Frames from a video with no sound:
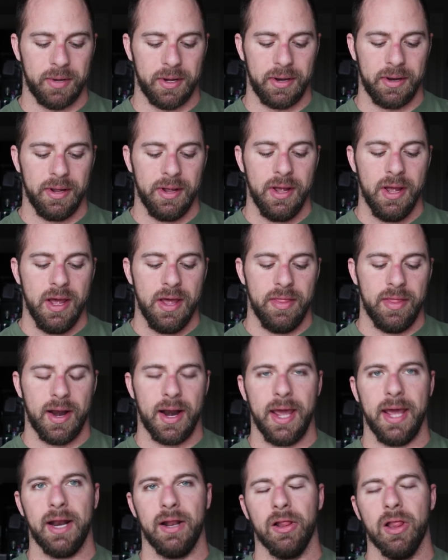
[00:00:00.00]
But then
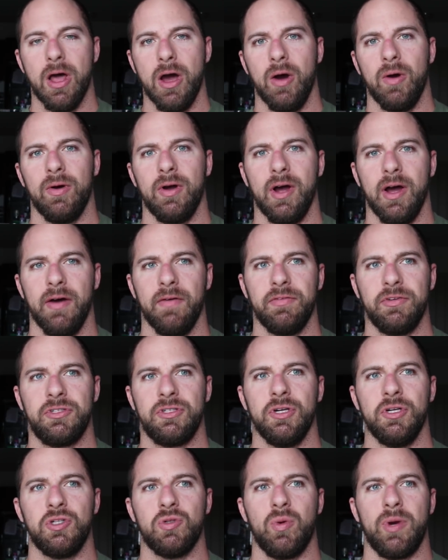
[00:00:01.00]
I hit a low of
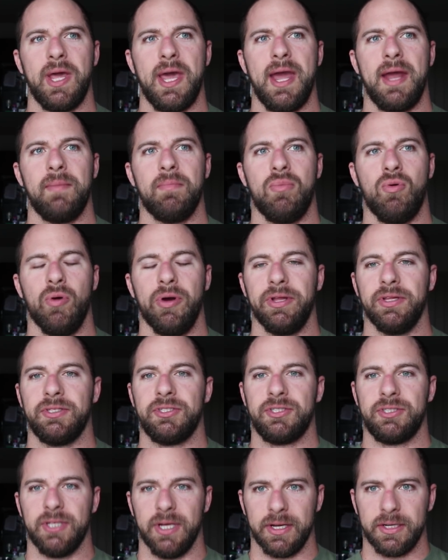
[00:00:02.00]
two twenty-eight point
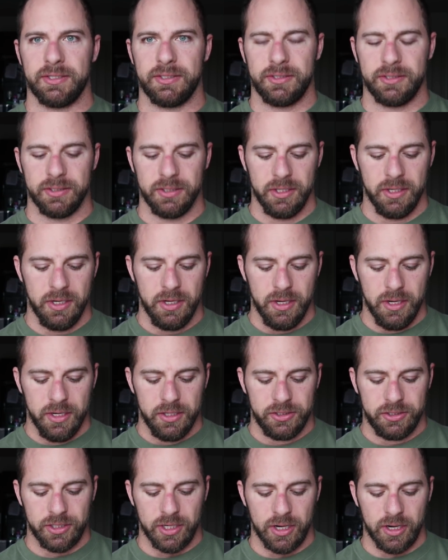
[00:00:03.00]
six,
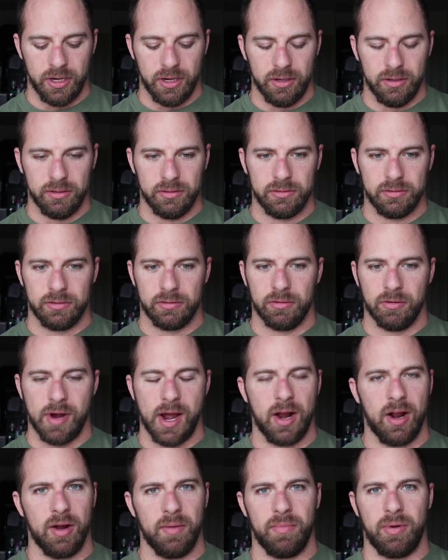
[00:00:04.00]
so
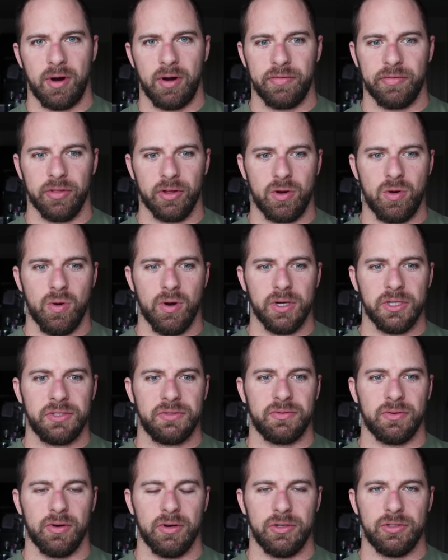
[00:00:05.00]
right on par for the course
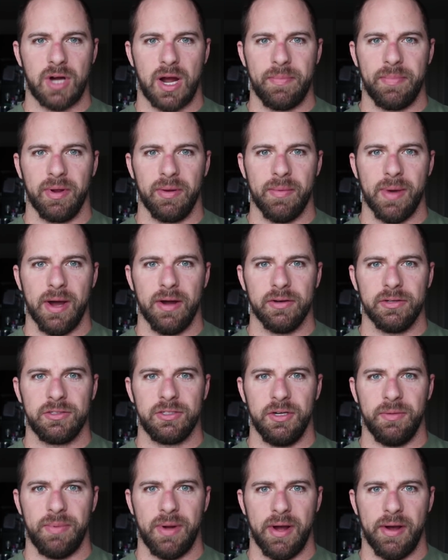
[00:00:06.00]
for dropping about
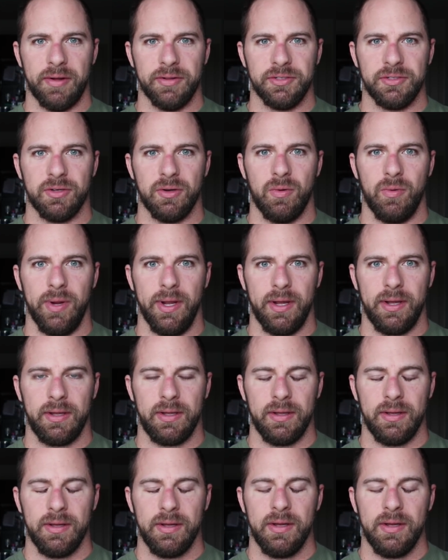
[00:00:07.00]
two pounds a week.